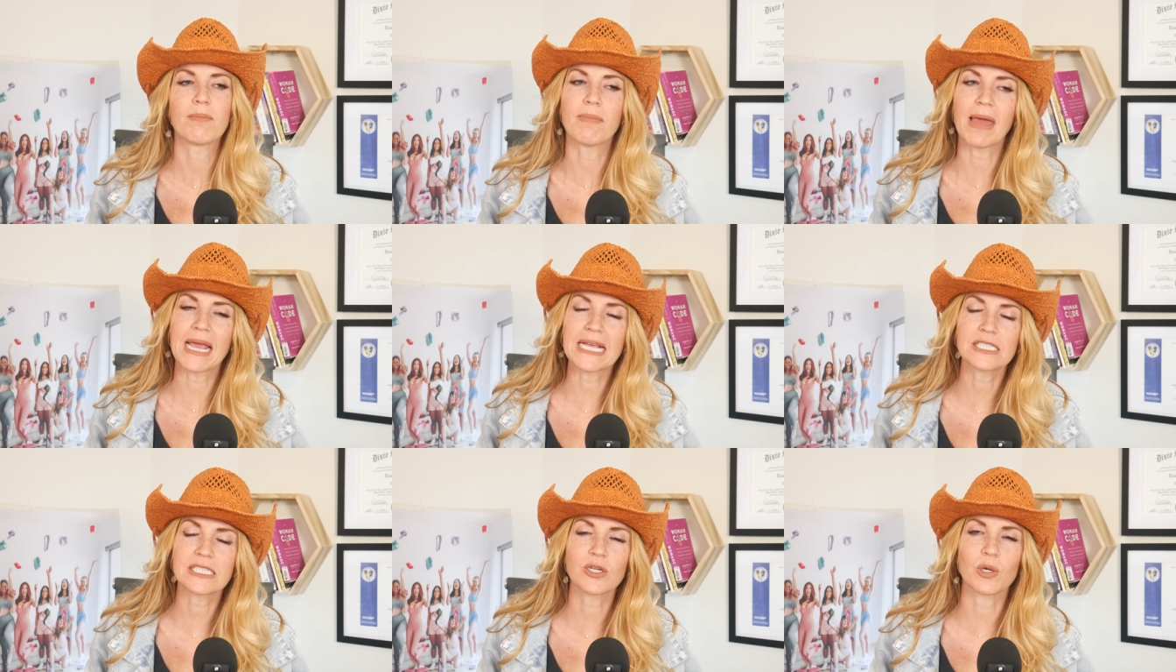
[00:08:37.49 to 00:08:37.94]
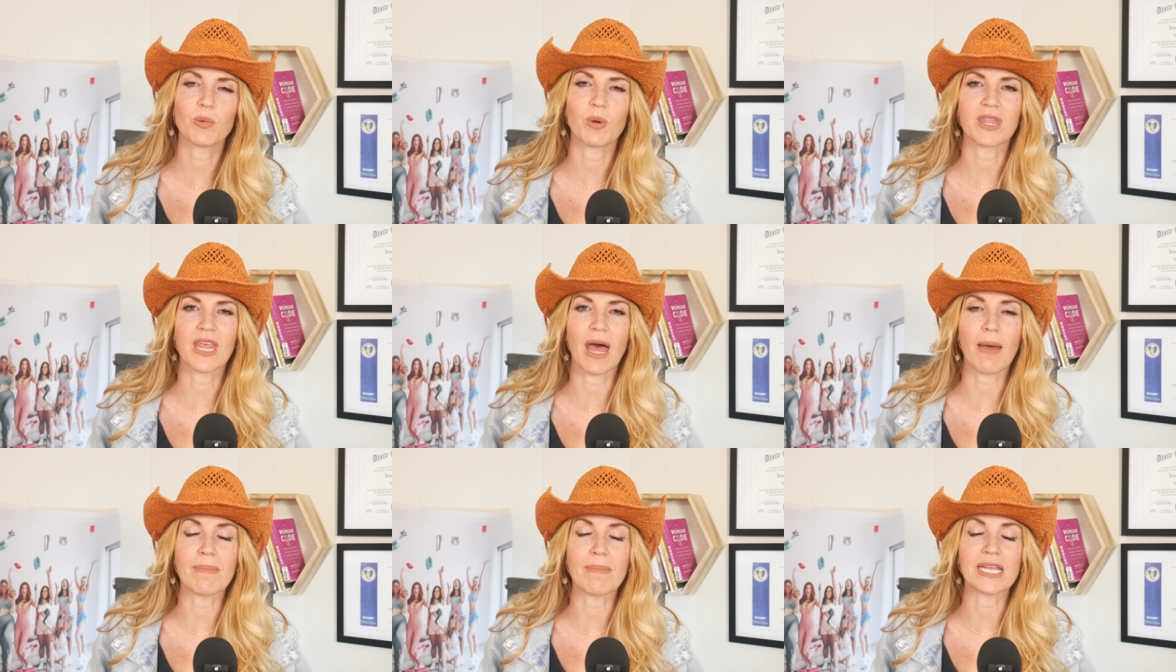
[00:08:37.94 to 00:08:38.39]
Basically,
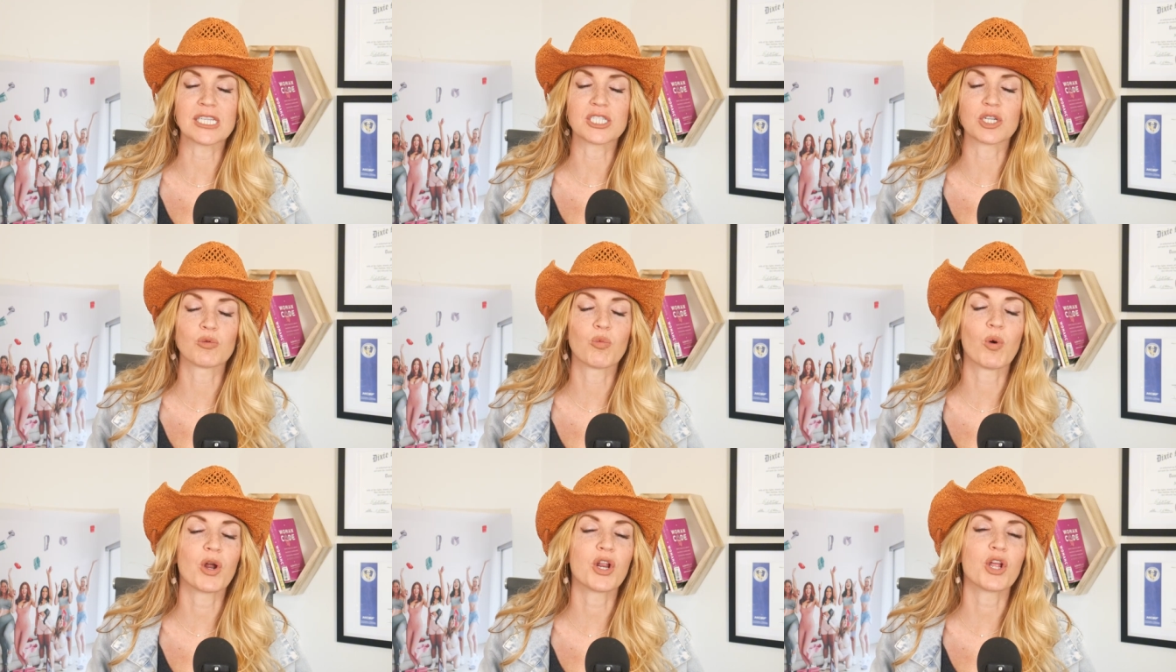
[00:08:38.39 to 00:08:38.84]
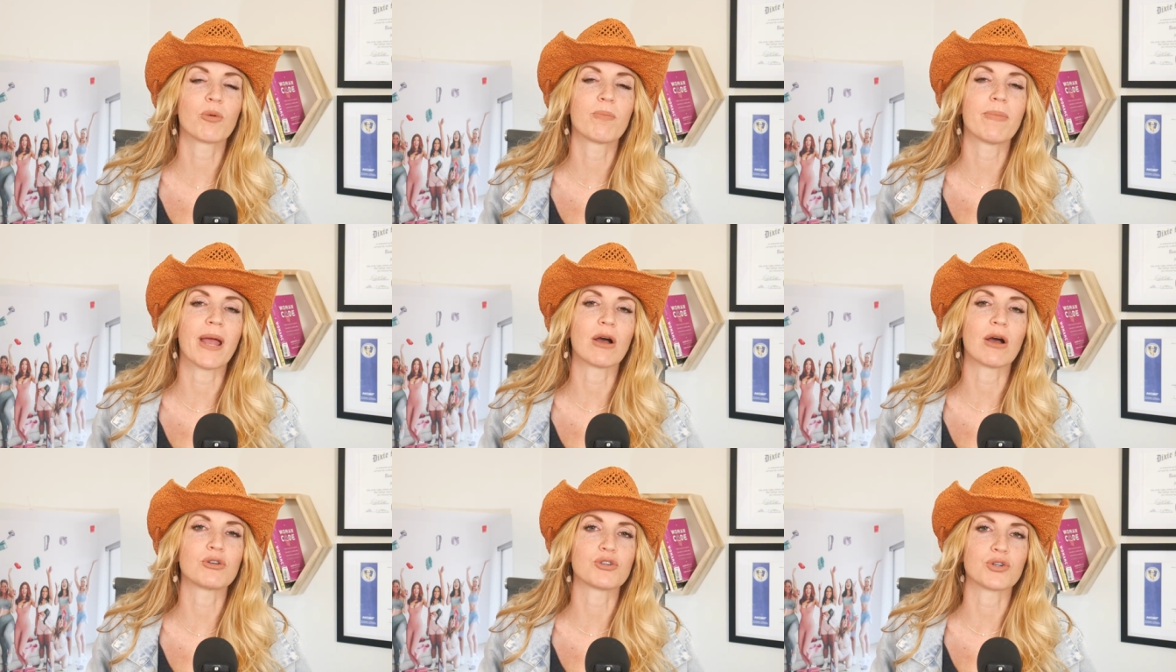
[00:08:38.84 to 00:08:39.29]
what that means, or what are your
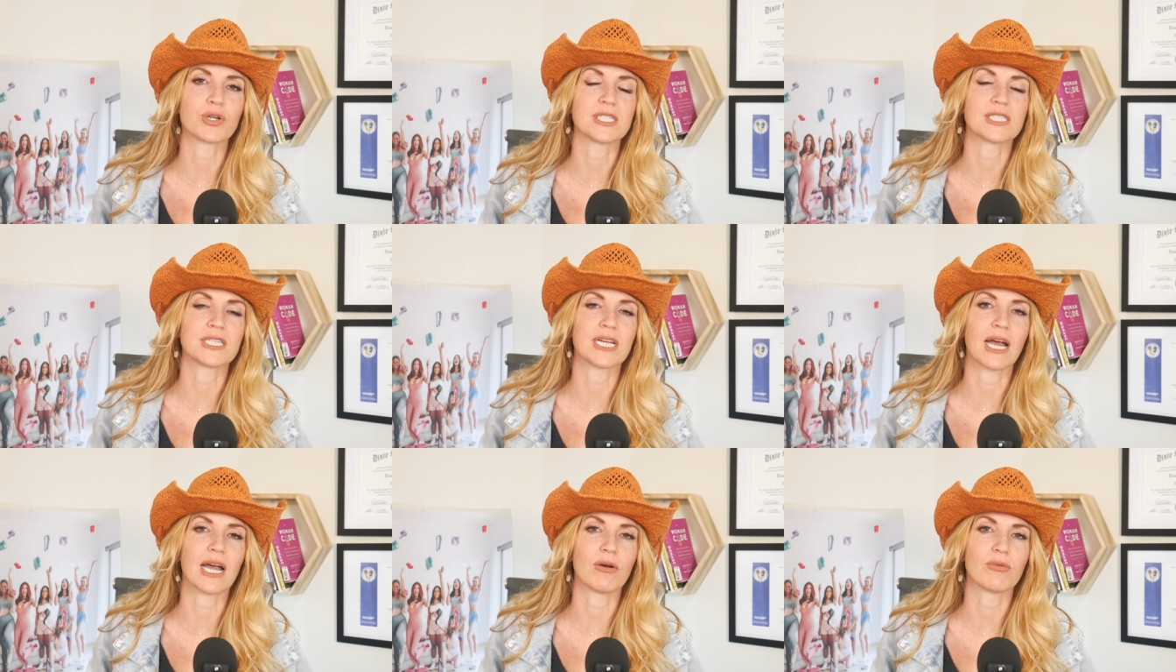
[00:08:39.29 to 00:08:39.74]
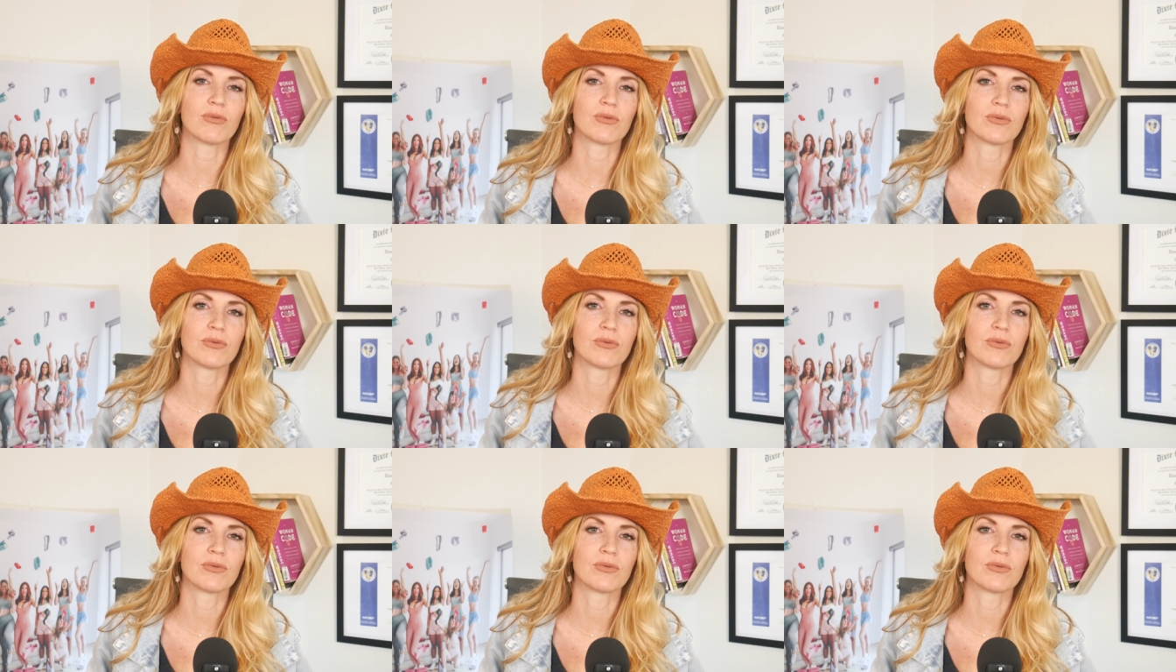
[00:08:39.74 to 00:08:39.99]
boundaries now?